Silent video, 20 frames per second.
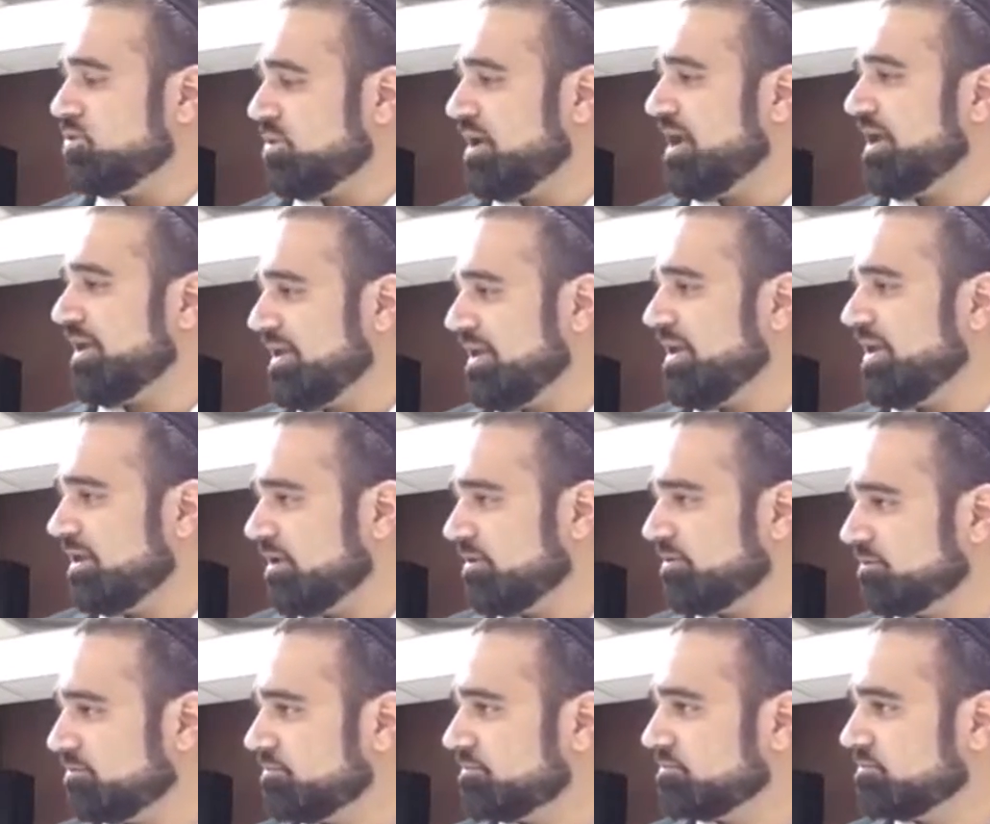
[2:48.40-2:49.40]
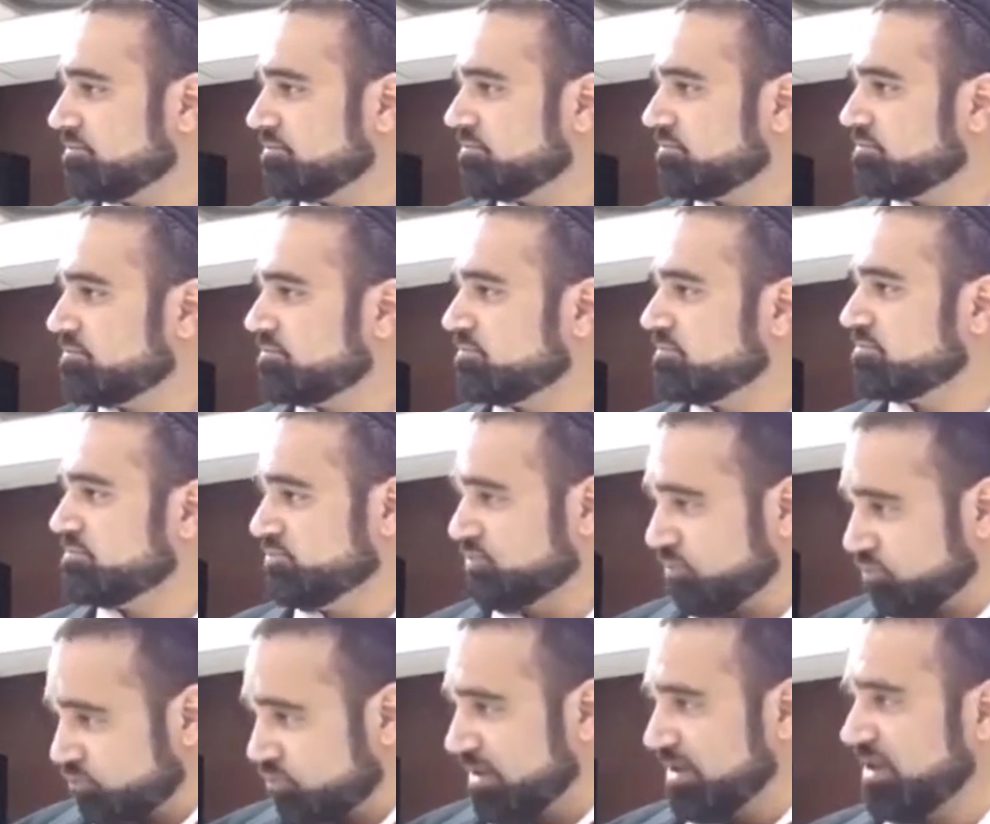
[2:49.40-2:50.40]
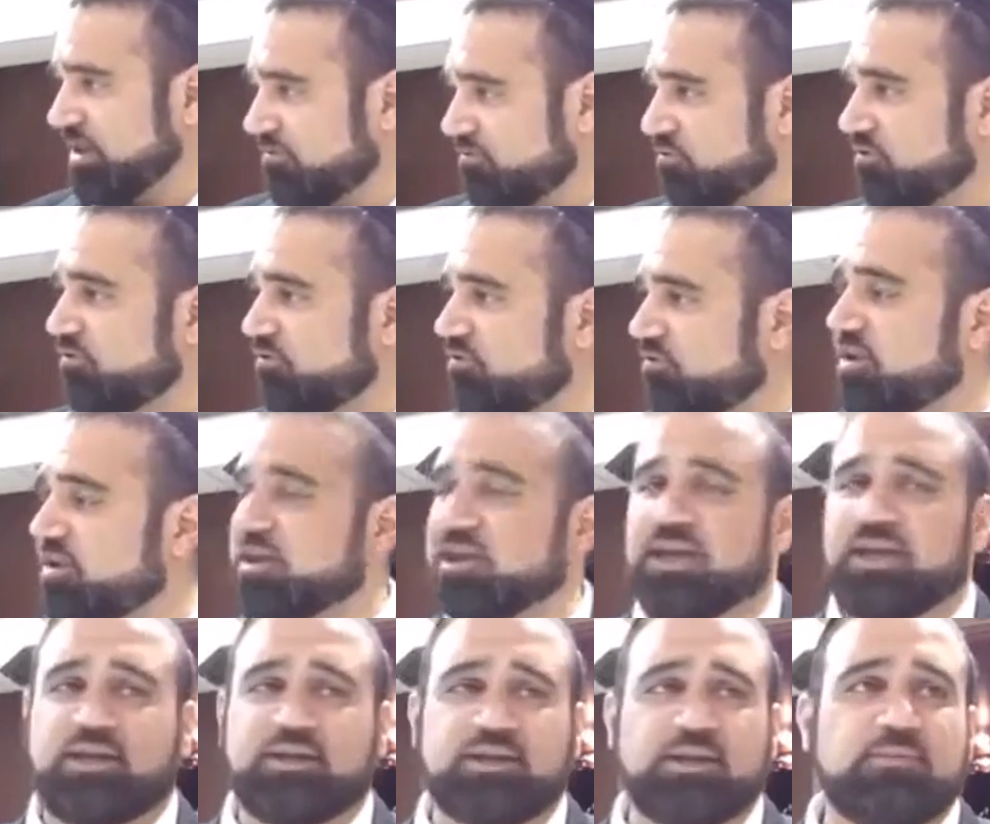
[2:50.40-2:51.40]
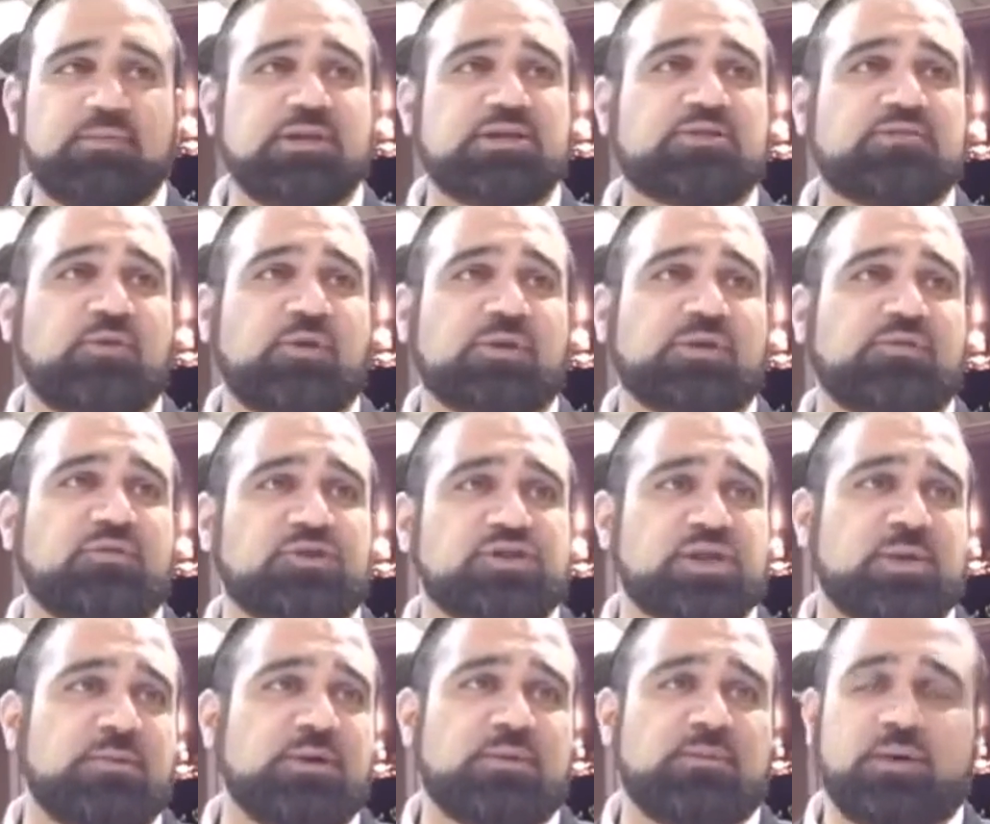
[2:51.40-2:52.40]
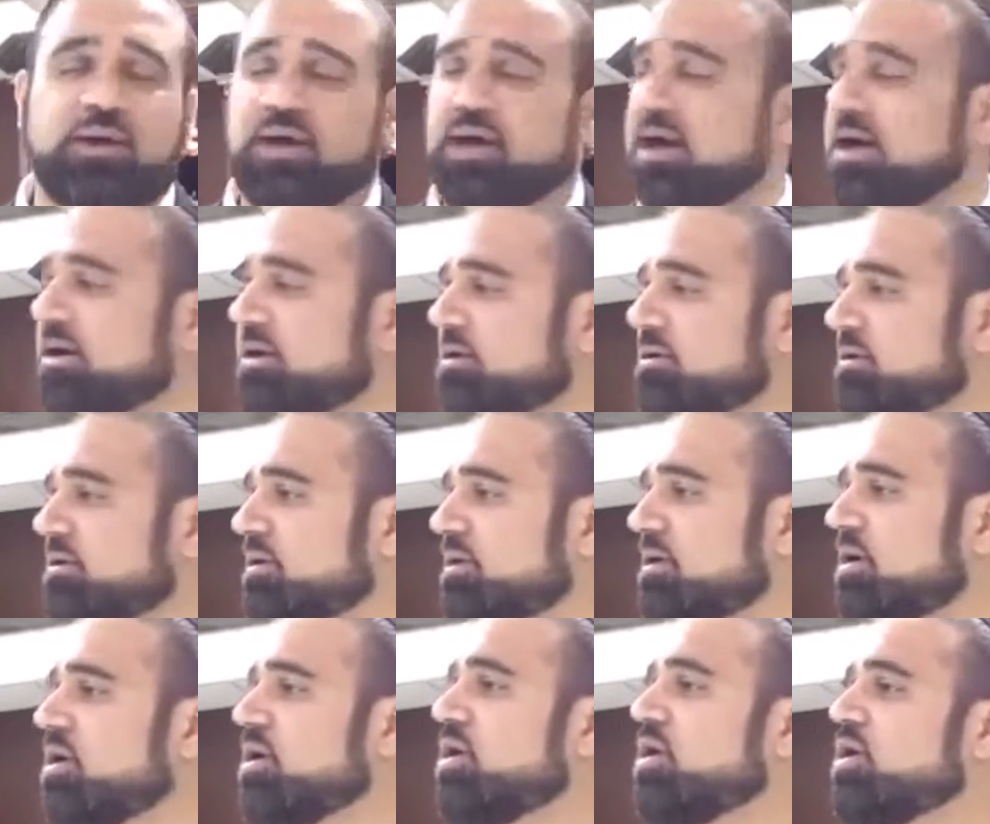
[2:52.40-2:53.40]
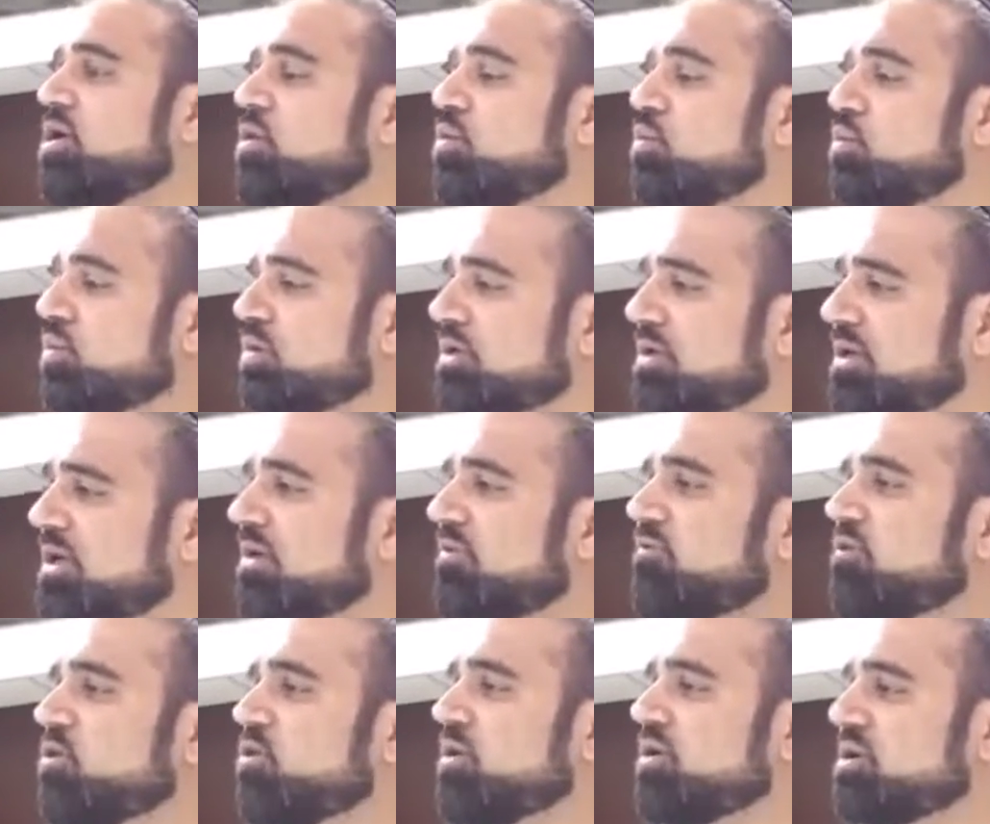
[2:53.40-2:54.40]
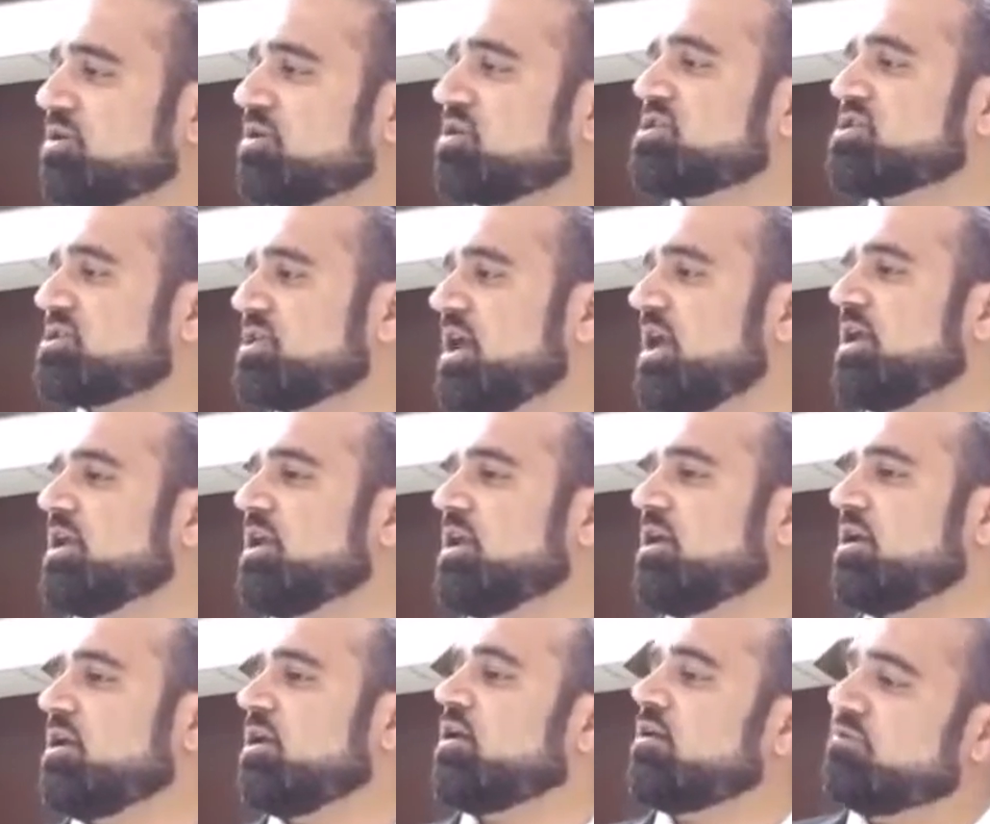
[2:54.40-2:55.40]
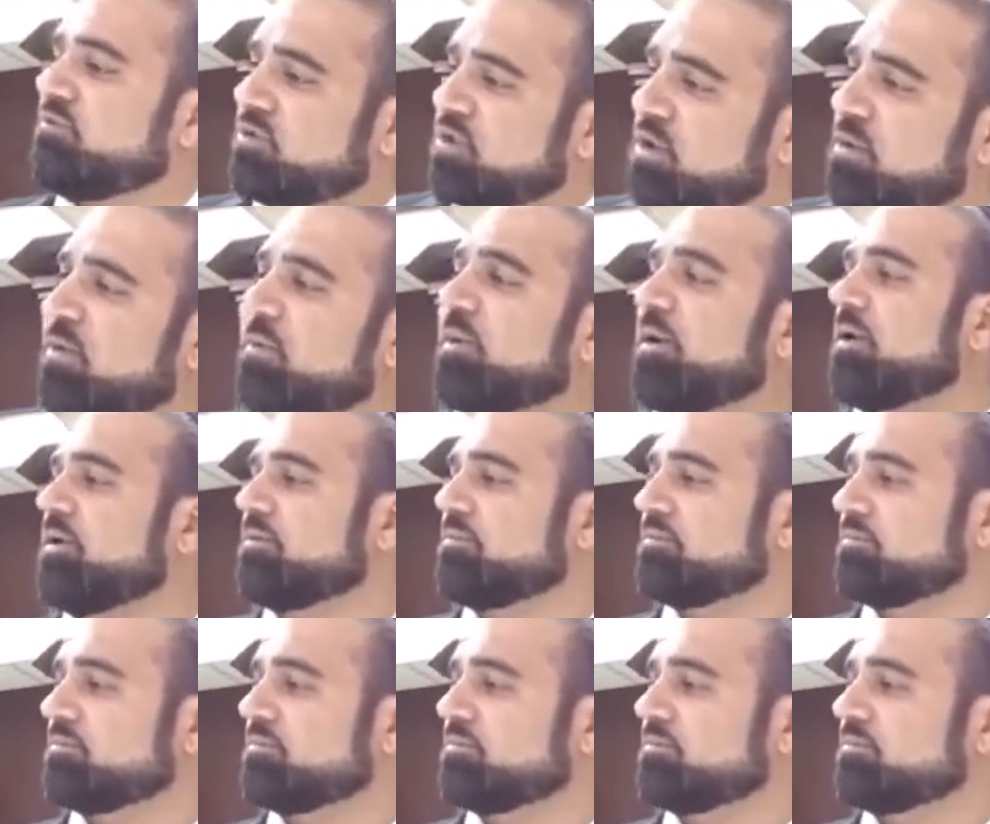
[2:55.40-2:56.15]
you get here for really fulfilling the mitzvot of Hashem Yitbarach will give you an understanding of Olam Haba.